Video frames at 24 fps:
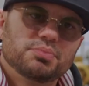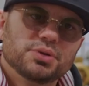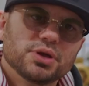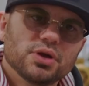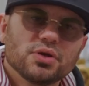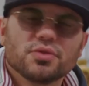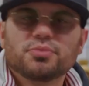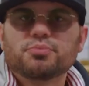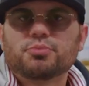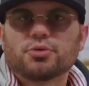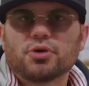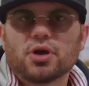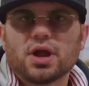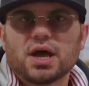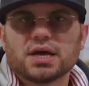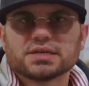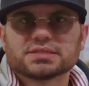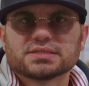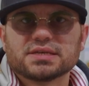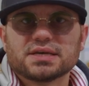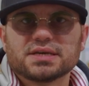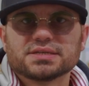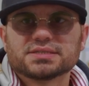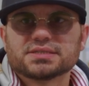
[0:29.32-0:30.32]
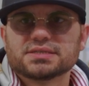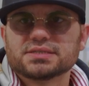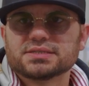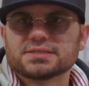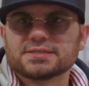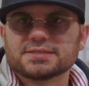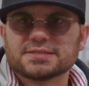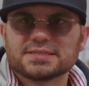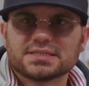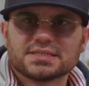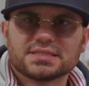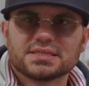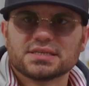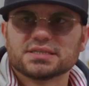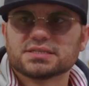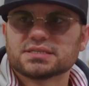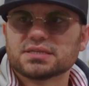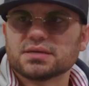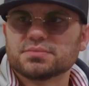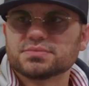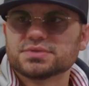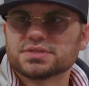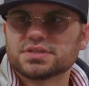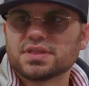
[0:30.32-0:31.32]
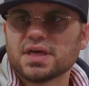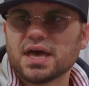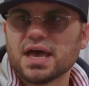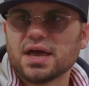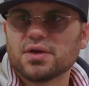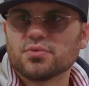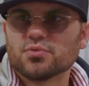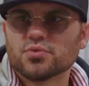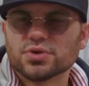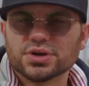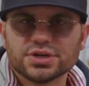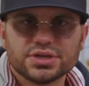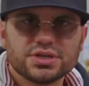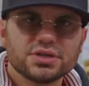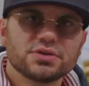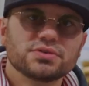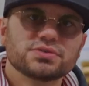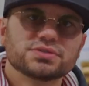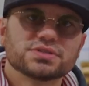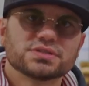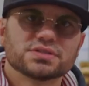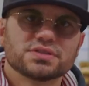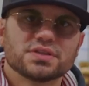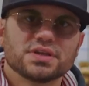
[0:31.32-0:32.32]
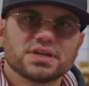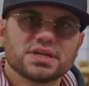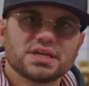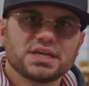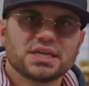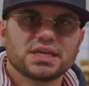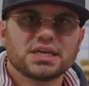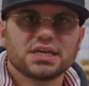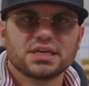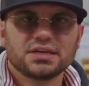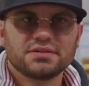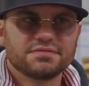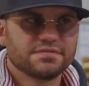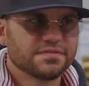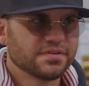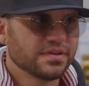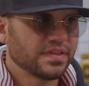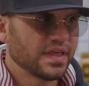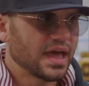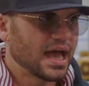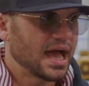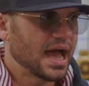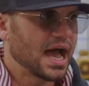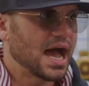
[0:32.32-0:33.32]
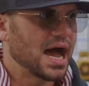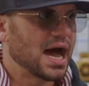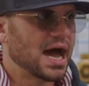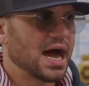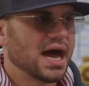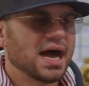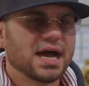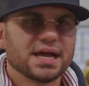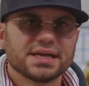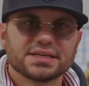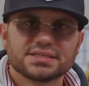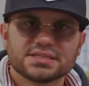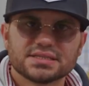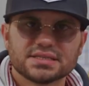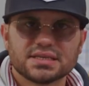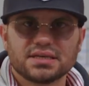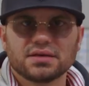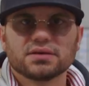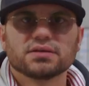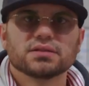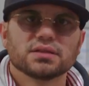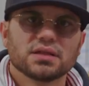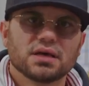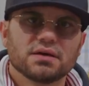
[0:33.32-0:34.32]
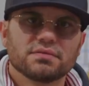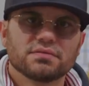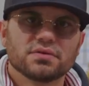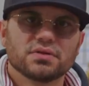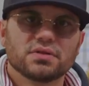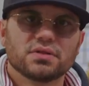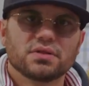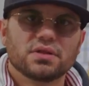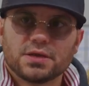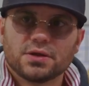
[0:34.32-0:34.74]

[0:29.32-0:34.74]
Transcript: build processes and systems that reduce the need for that high skill level.